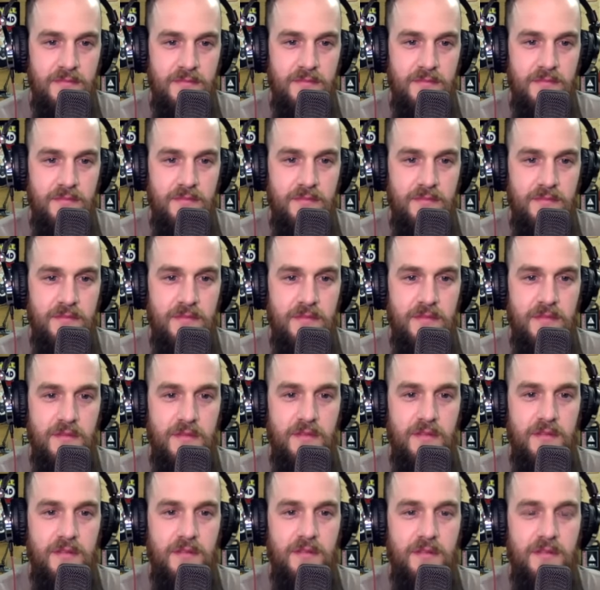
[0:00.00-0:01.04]

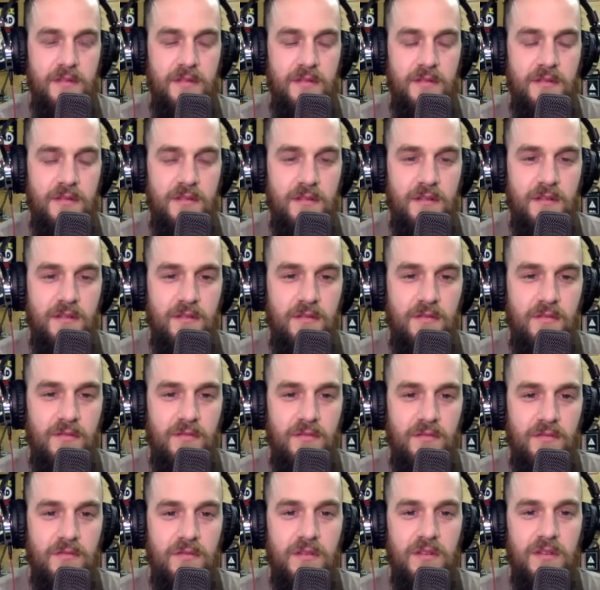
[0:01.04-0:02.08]

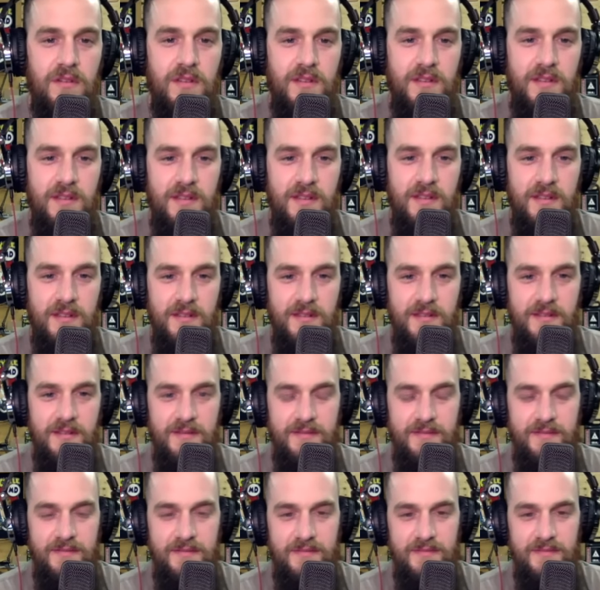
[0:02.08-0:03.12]

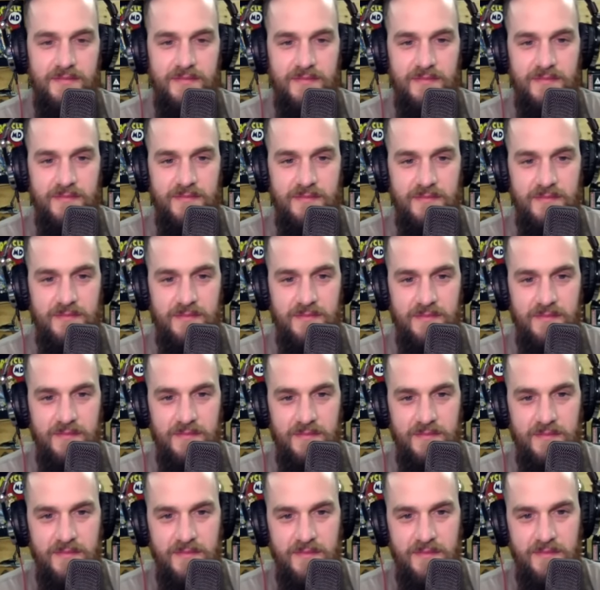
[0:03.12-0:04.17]

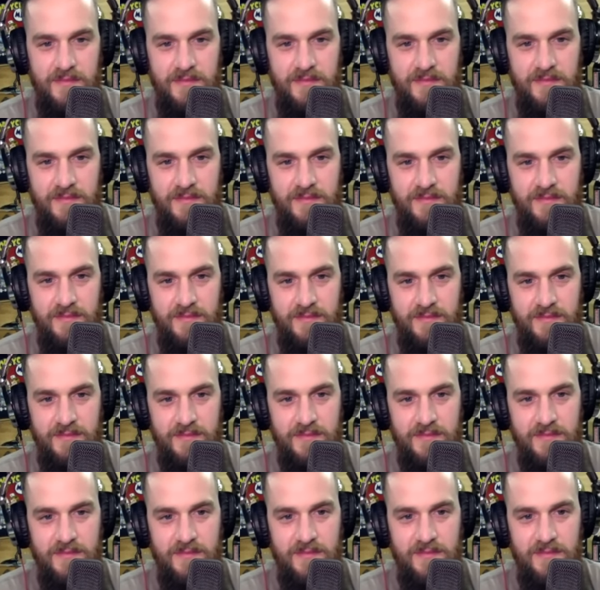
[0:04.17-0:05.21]

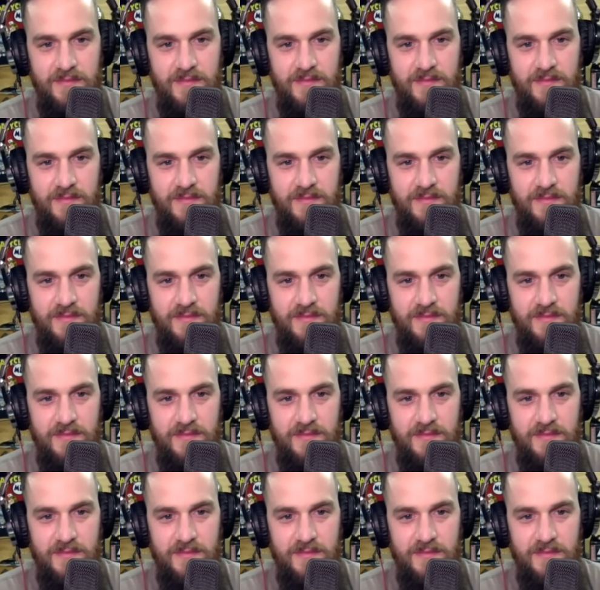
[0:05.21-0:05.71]
No words are spoken by the person on screen.